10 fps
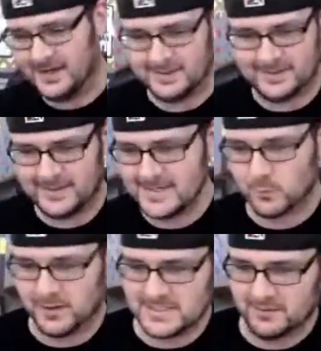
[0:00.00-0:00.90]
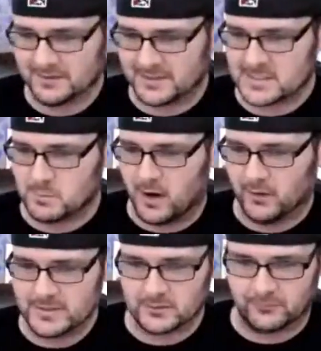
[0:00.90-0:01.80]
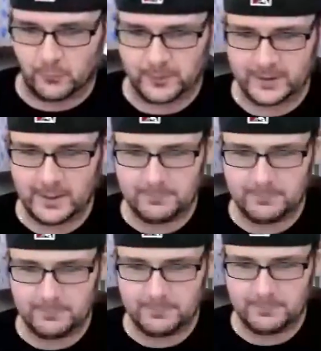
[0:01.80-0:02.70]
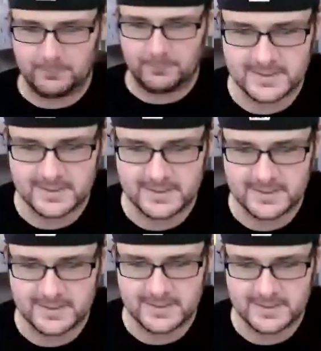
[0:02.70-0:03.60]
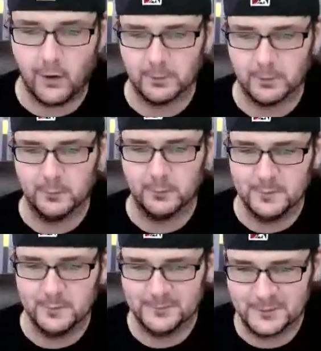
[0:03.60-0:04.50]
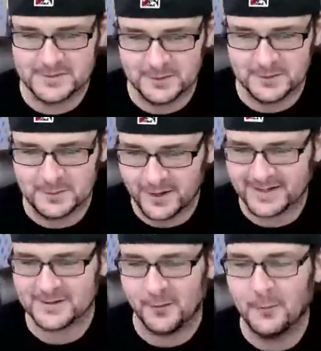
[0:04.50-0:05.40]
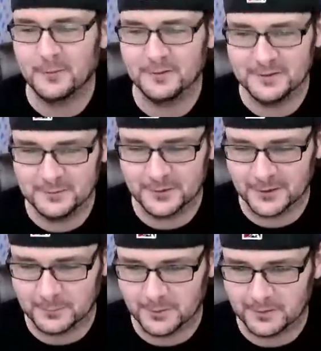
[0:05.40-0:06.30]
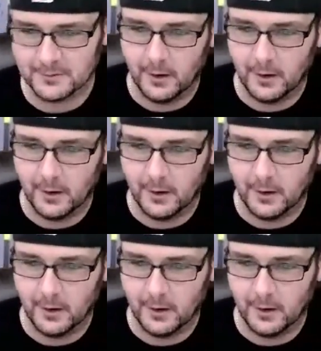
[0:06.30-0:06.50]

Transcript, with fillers: These ones, even these smaller, these are 48 by 48s, and oh, Herbert would be a good one too. I could totally do Herbert.